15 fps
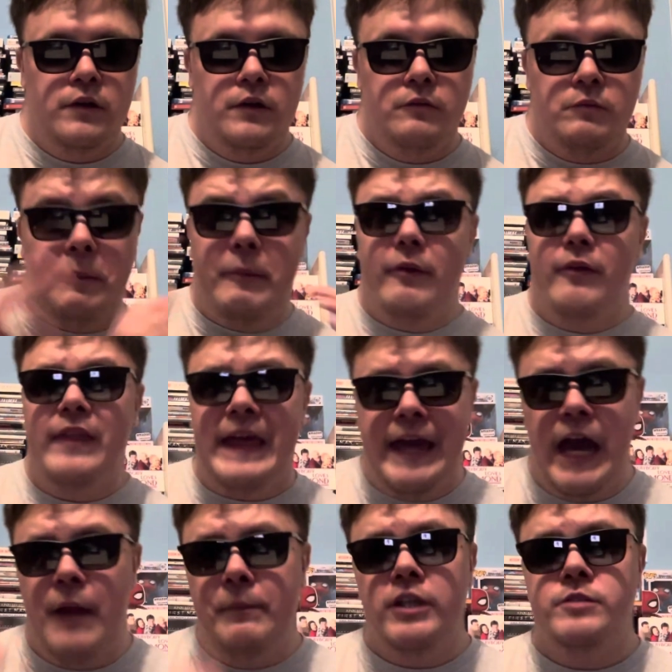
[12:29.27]
Remember that
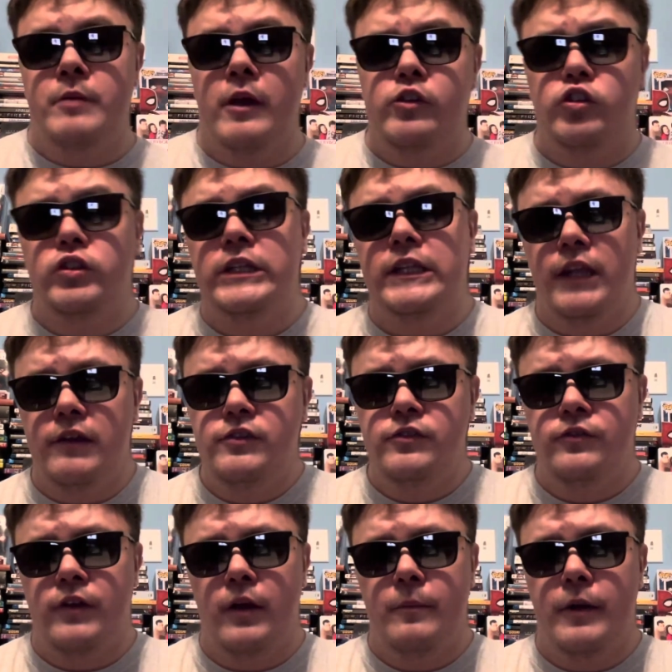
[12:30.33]
God made you special. He loves you
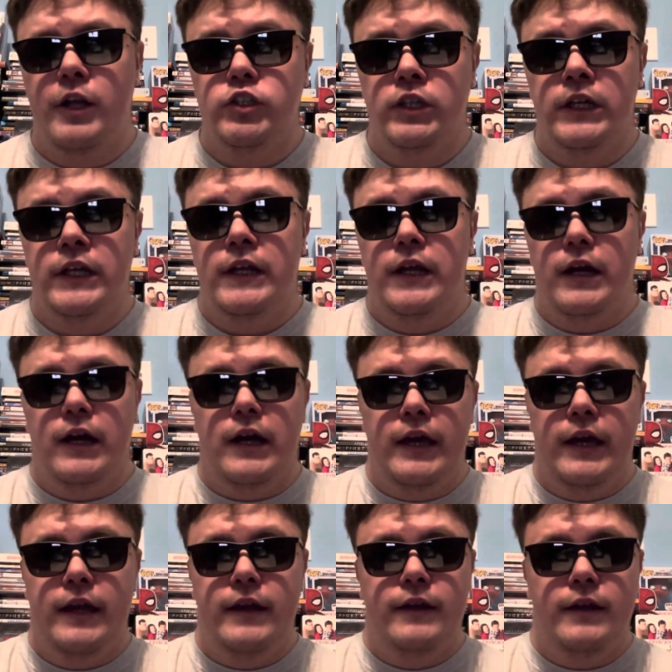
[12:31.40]
very much.
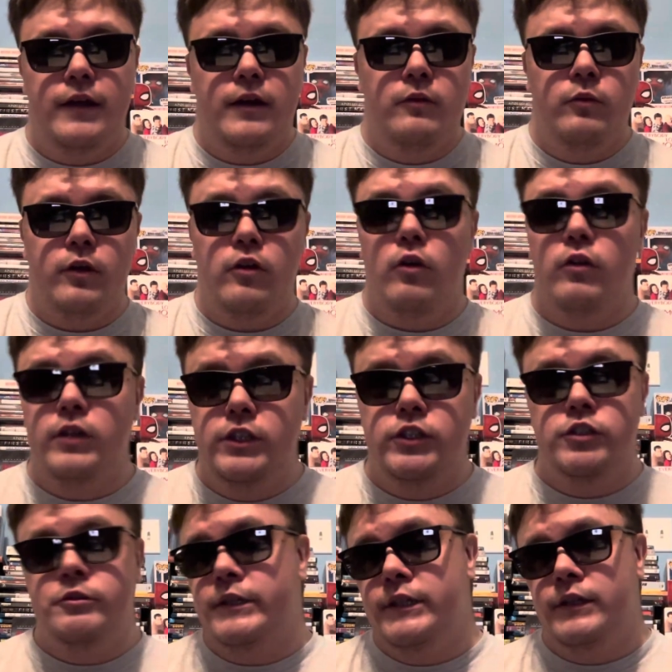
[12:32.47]
And we're only
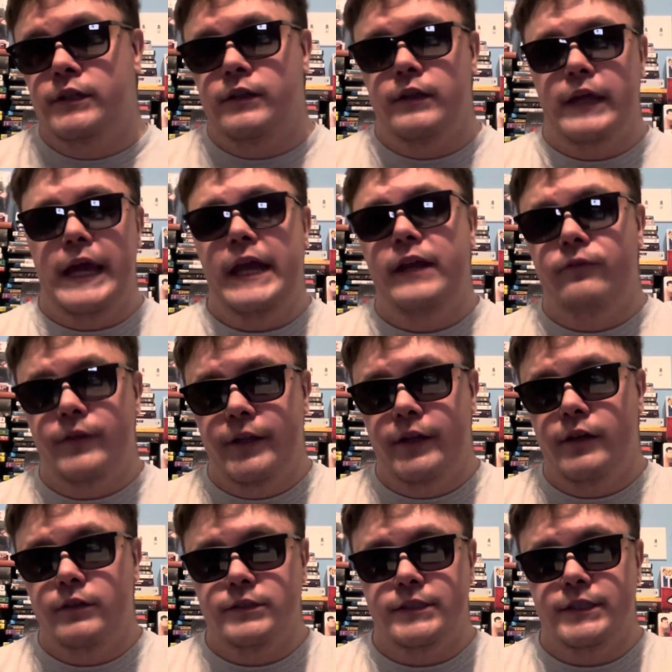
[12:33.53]
doing 8
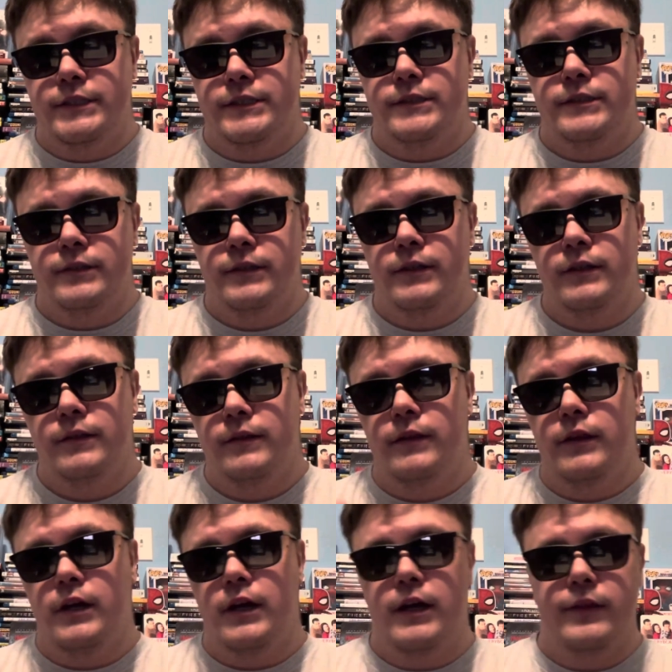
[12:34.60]
videos this
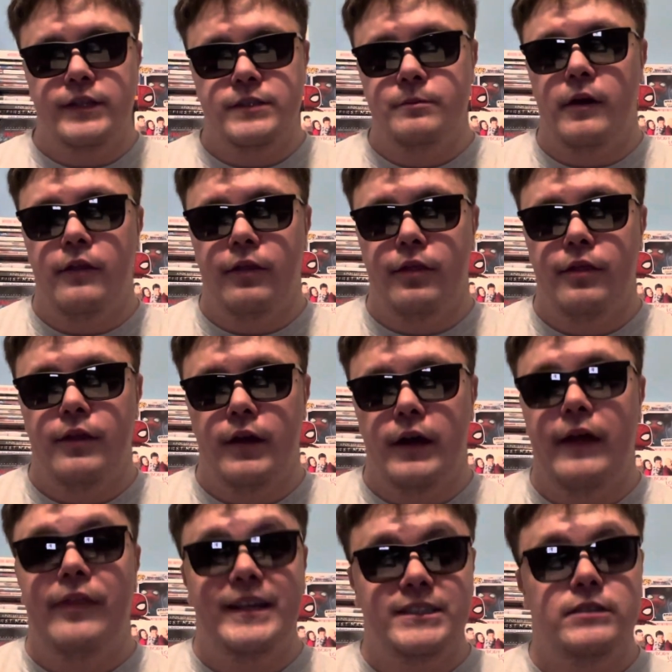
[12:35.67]
month. I
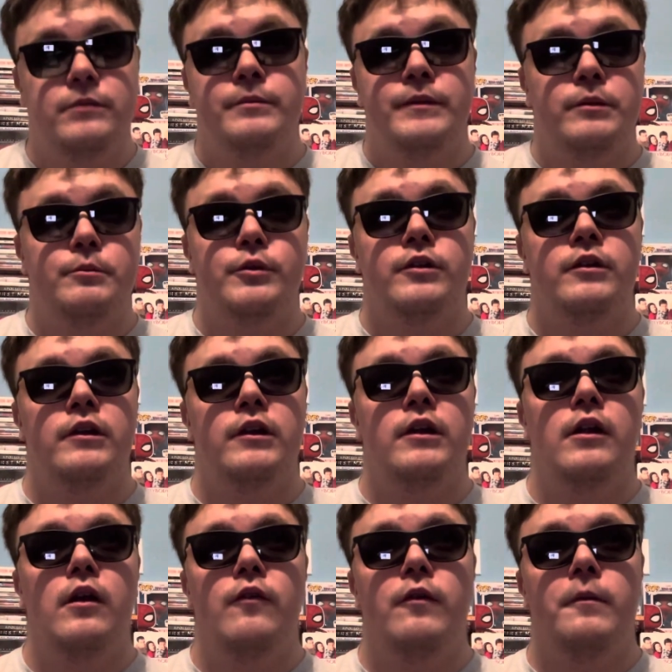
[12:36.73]
think September
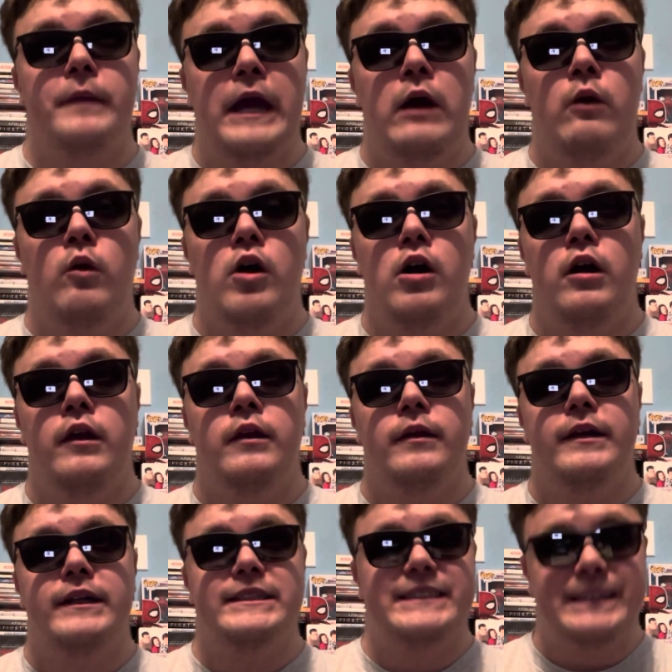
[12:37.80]
from now on,
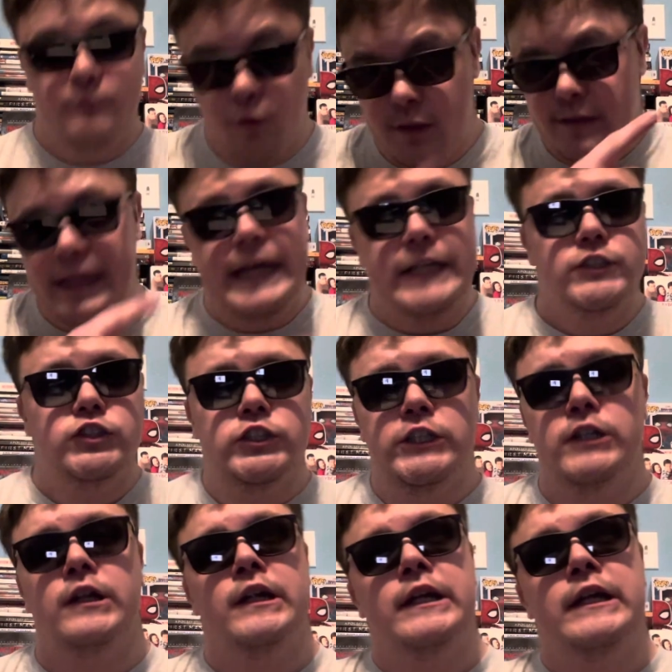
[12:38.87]
because it worked last
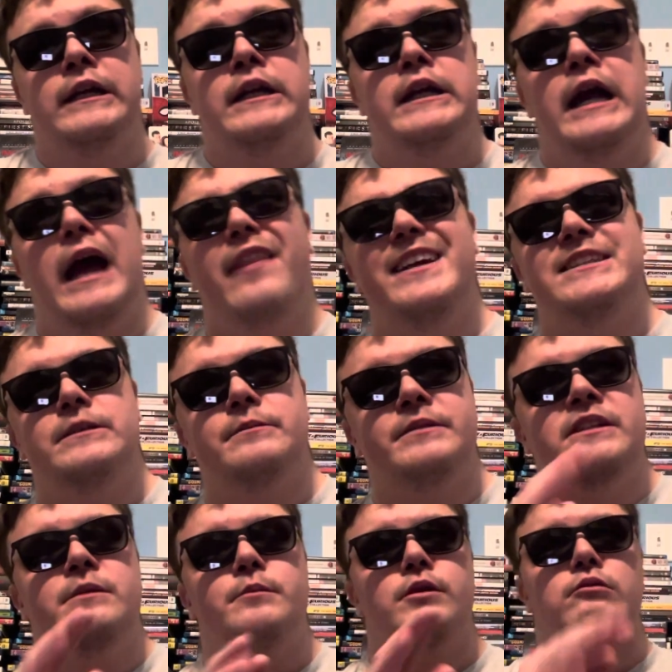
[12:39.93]
year, I think
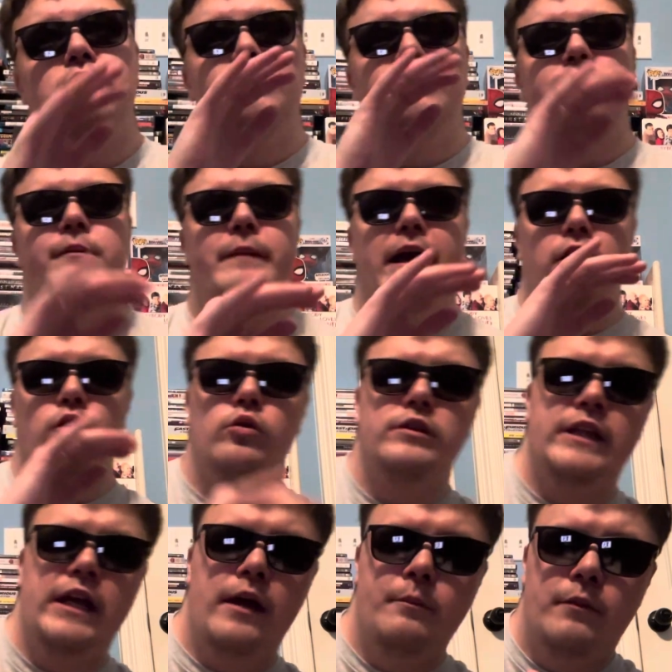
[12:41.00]
September will be my cool
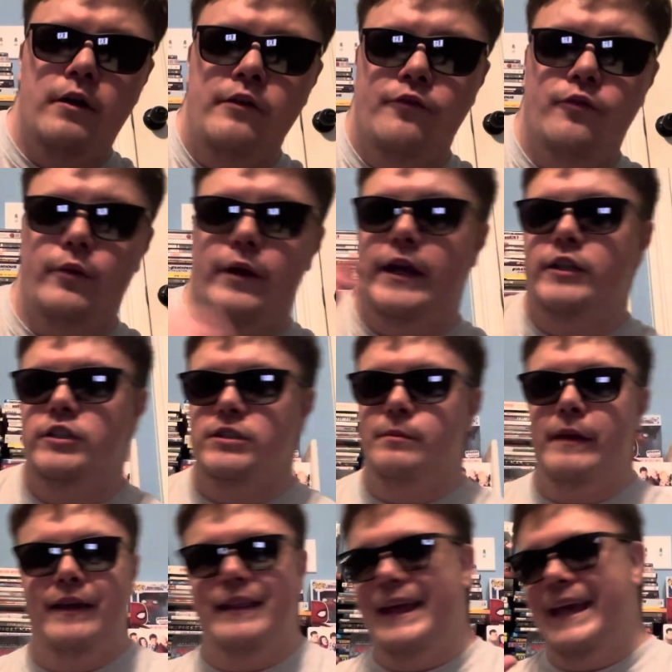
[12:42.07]
down month, where I just
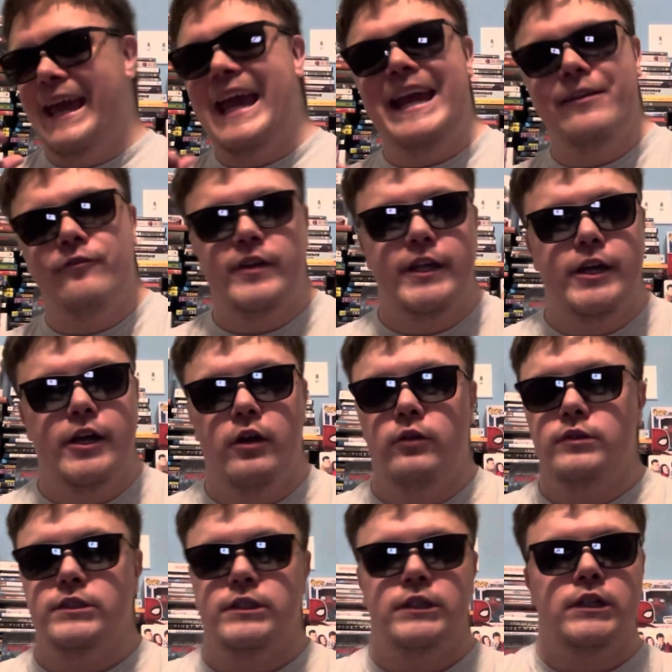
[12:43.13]
make like 8
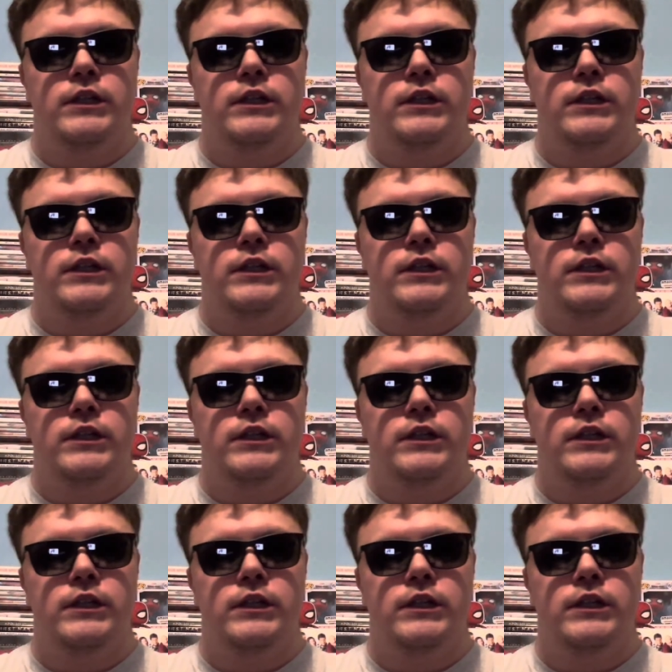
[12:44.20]
videos